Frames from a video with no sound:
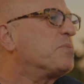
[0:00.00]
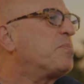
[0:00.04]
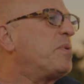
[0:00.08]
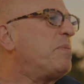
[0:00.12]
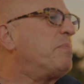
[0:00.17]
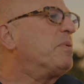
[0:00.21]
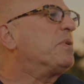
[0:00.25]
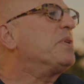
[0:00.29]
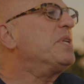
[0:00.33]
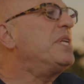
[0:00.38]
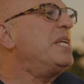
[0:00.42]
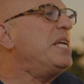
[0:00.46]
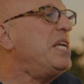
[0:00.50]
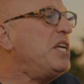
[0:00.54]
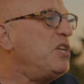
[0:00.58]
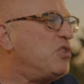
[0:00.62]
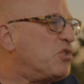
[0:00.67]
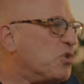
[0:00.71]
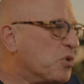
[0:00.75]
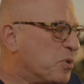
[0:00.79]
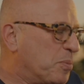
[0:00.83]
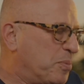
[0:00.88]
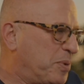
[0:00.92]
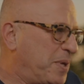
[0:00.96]
people need
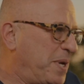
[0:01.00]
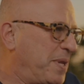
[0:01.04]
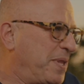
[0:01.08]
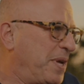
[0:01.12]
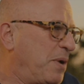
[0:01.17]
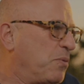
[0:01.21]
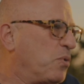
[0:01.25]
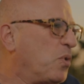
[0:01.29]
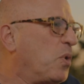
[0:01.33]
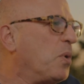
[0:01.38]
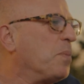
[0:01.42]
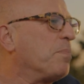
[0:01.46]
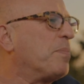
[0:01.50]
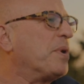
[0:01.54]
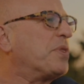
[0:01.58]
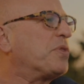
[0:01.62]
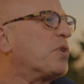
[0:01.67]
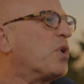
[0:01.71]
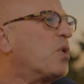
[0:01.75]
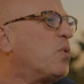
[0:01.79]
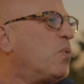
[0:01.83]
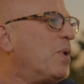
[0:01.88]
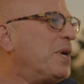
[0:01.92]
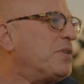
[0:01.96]
you to play that role. But
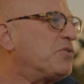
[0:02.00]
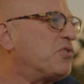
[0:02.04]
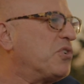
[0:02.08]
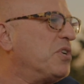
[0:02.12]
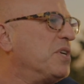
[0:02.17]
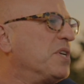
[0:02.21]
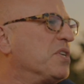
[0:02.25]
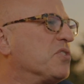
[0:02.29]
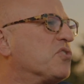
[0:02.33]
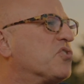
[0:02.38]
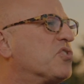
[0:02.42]
the question is,